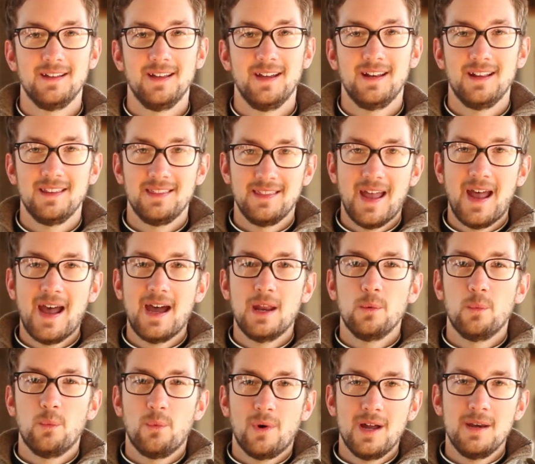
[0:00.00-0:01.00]
And in
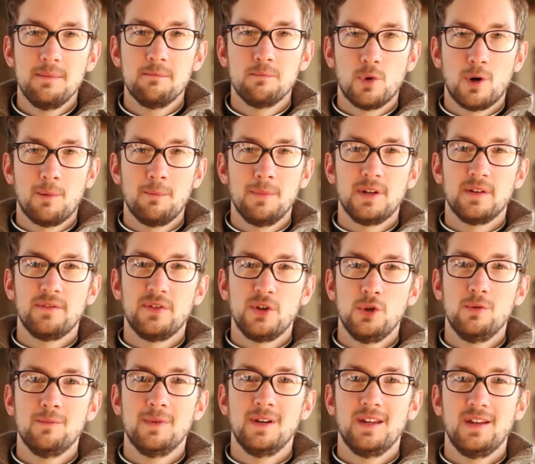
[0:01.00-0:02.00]
that one moment of
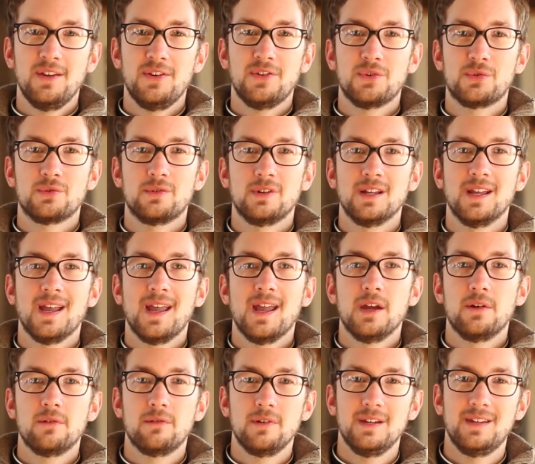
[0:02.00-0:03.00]
human history,
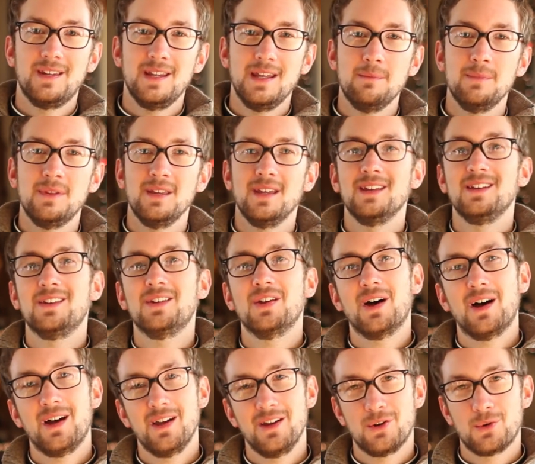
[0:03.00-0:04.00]
redeemed the
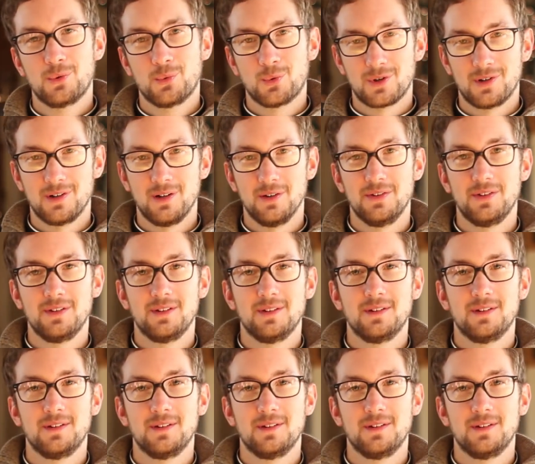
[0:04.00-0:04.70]
entire world.